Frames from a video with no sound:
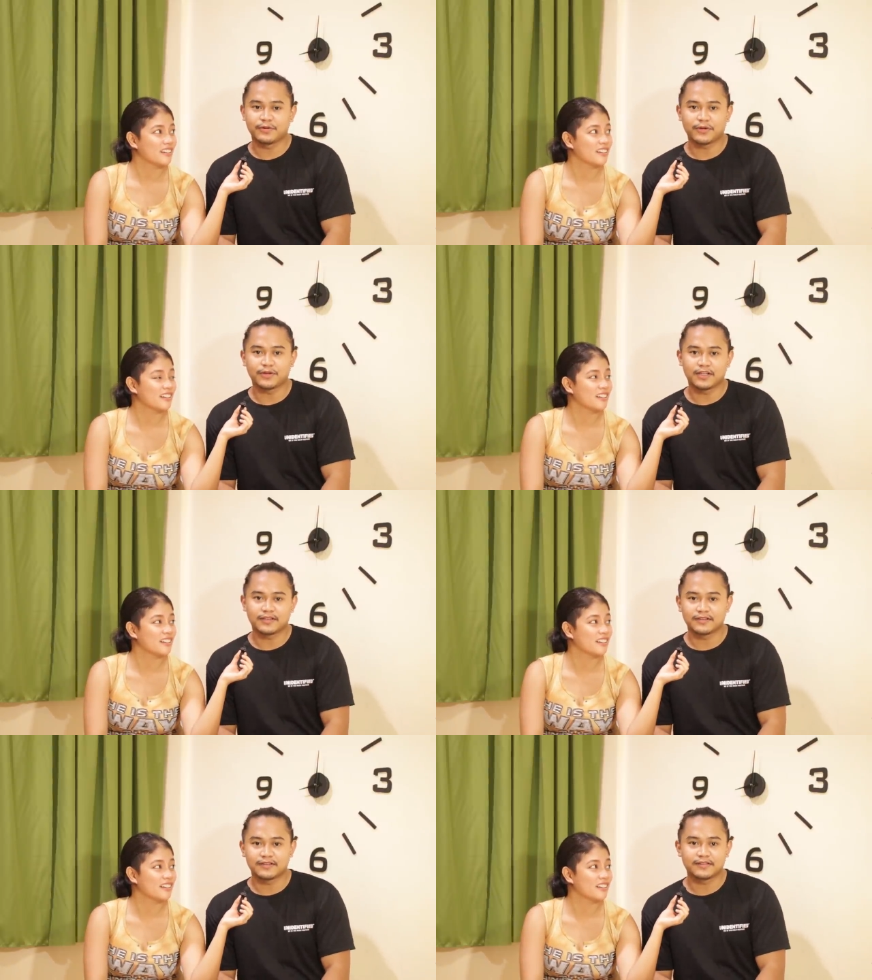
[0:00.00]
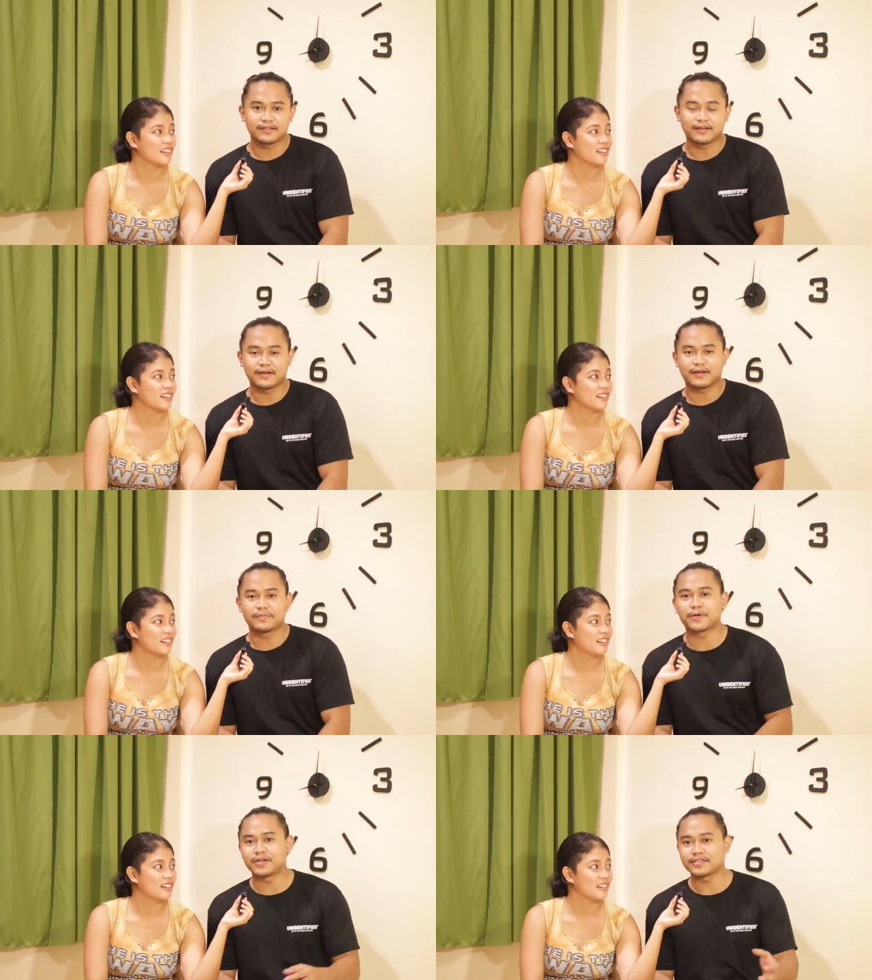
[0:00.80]
Speaker 1: we call it
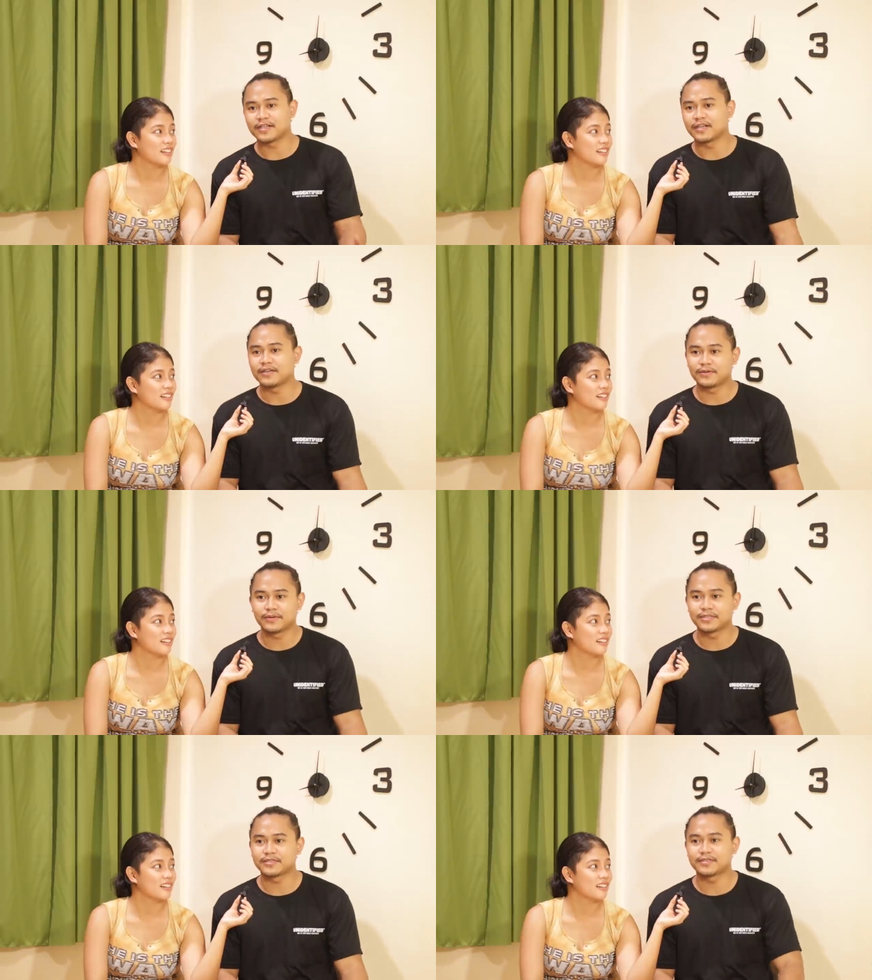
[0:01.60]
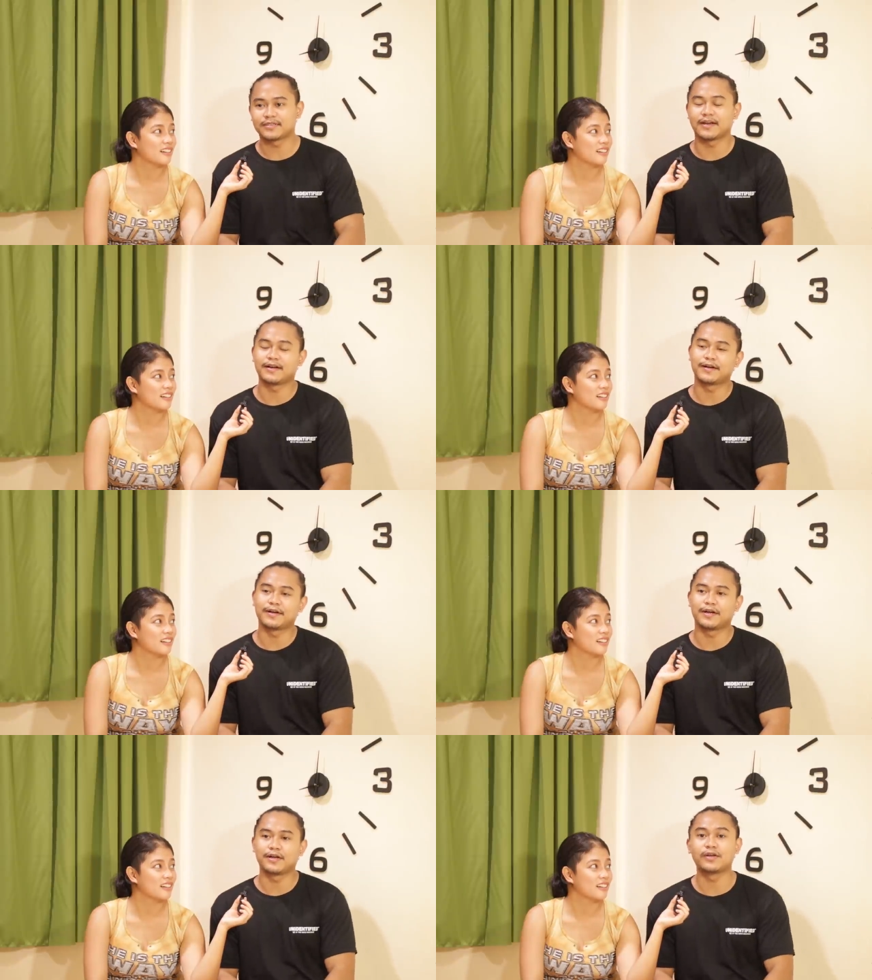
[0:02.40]
uh, a person who is
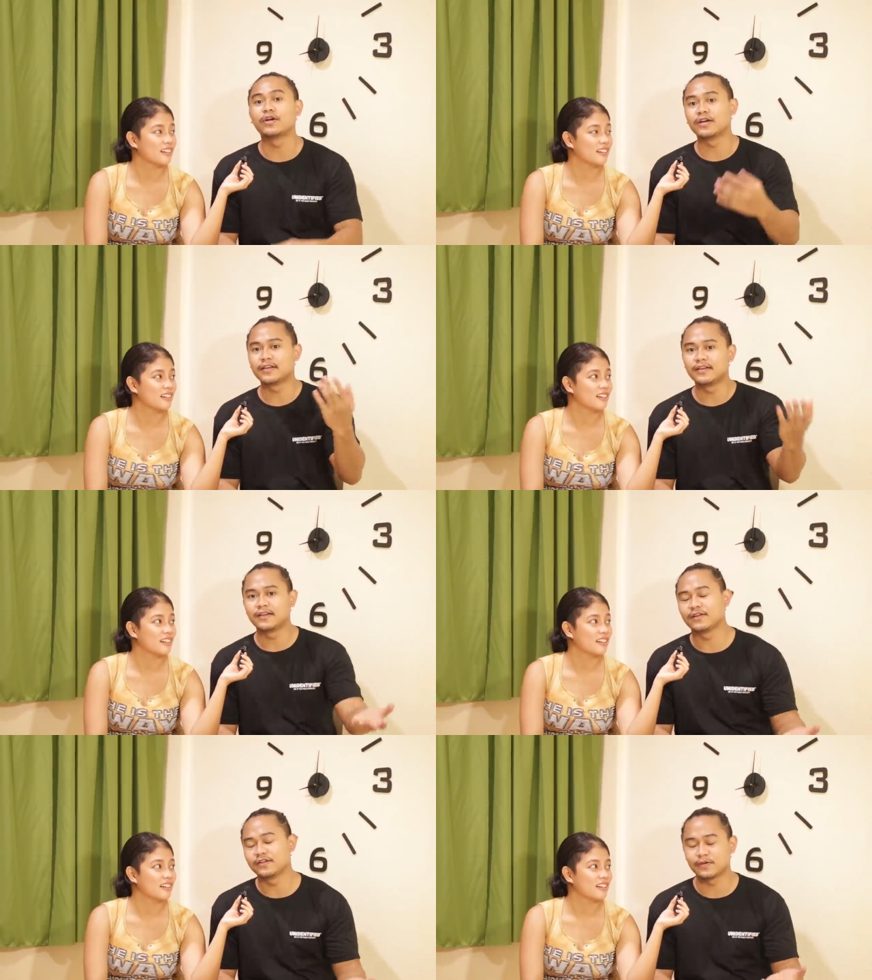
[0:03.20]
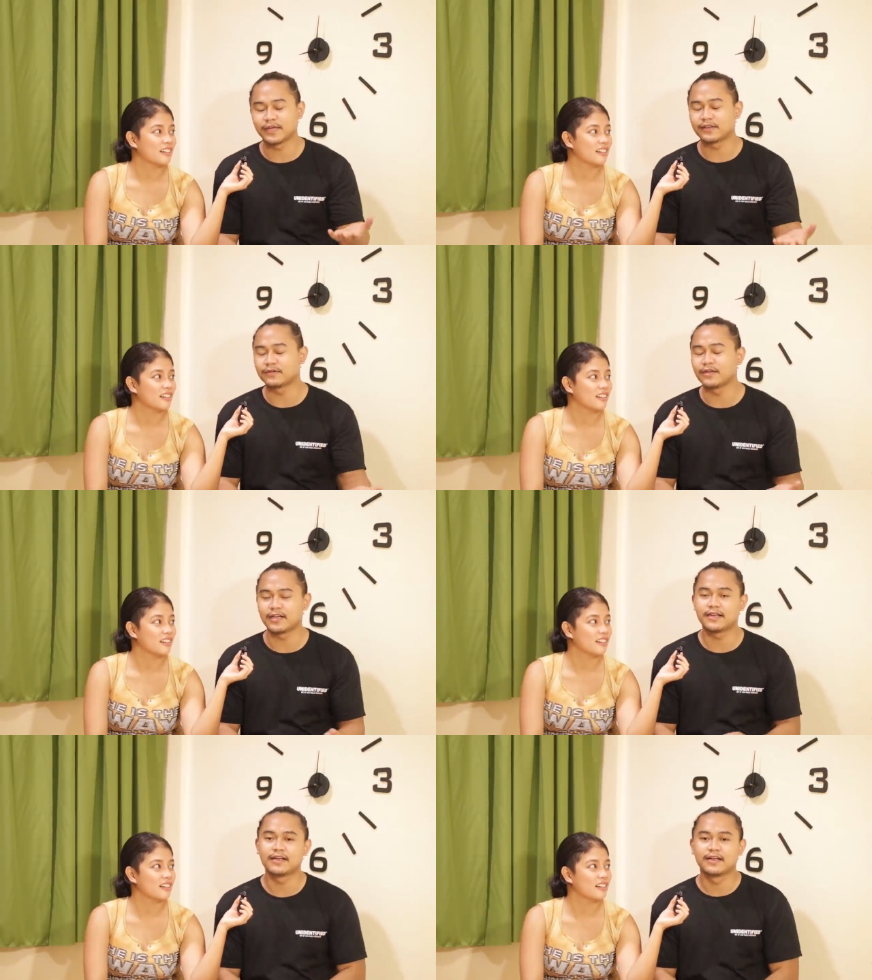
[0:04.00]
uh, good doing
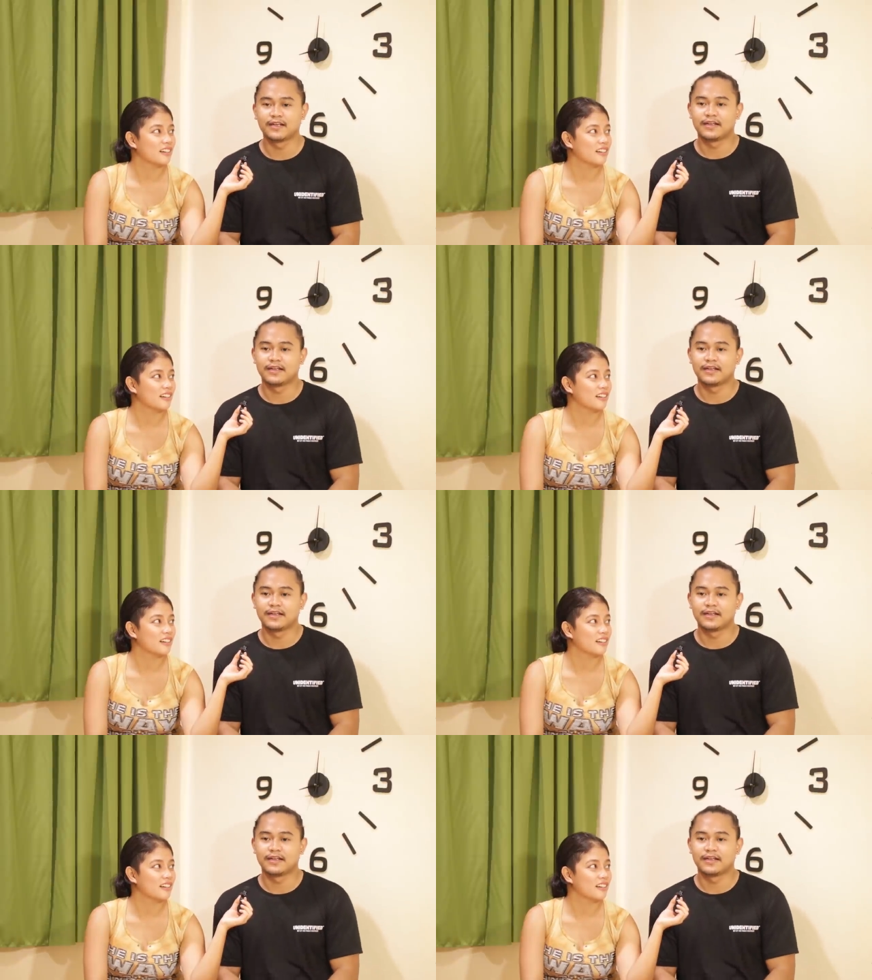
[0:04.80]
tole,